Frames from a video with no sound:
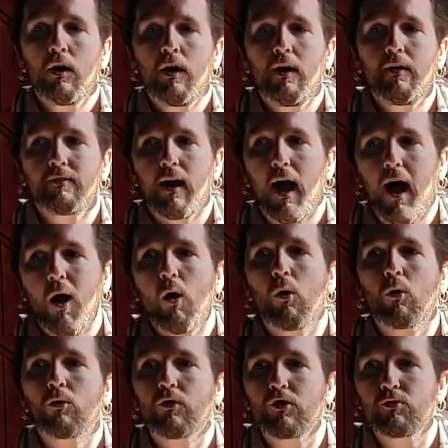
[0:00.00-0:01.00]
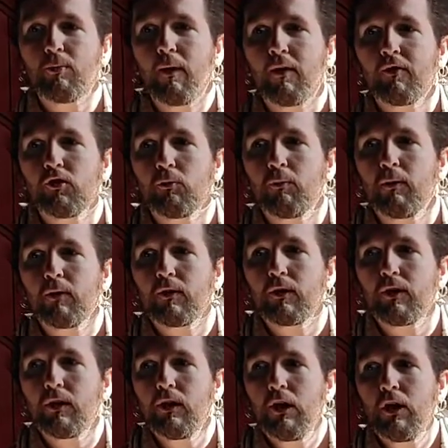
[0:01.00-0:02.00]
It's our
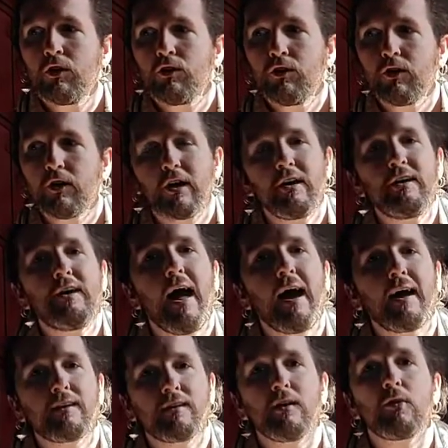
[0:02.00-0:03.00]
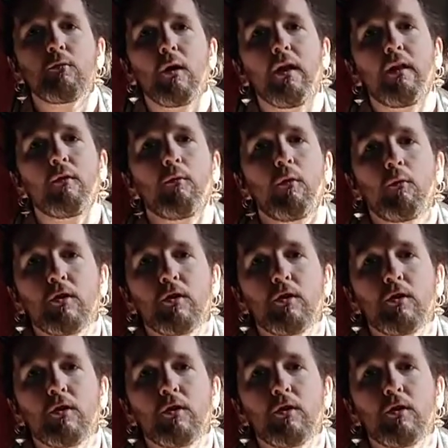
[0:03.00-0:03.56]
responsibility to connect in the way that we